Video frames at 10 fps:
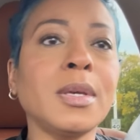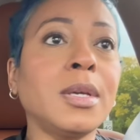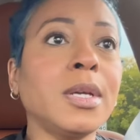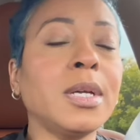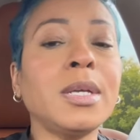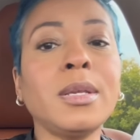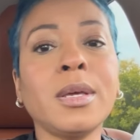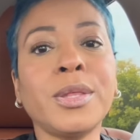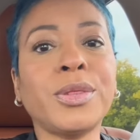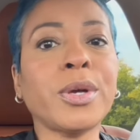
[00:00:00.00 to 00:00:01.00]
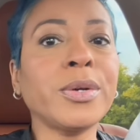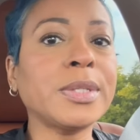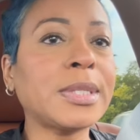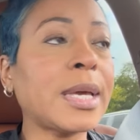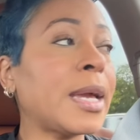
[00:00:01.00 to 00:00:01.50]
Good
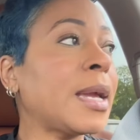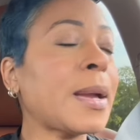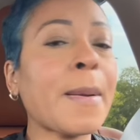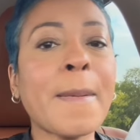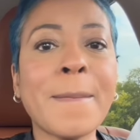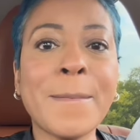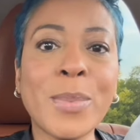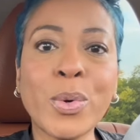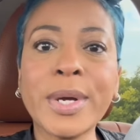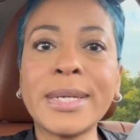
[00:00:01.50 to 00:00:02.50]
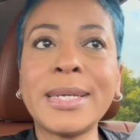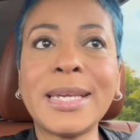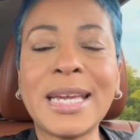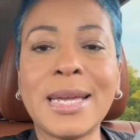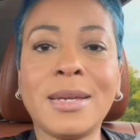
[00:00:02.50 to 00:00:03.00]
Thursday
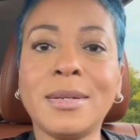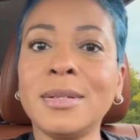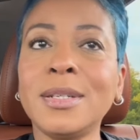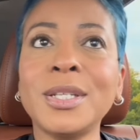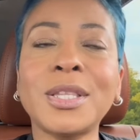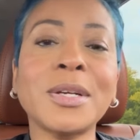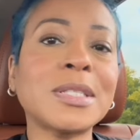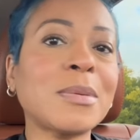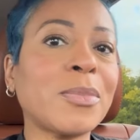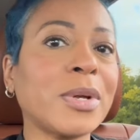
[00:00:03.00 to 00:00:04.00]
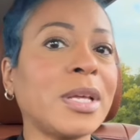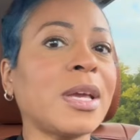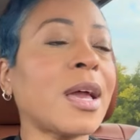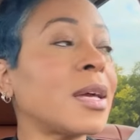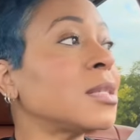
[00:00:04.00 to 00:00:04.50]
morning. Good Thursday morning,
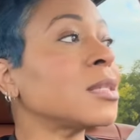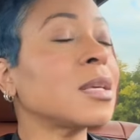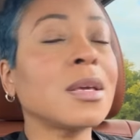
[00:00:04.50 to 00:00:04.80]
guys.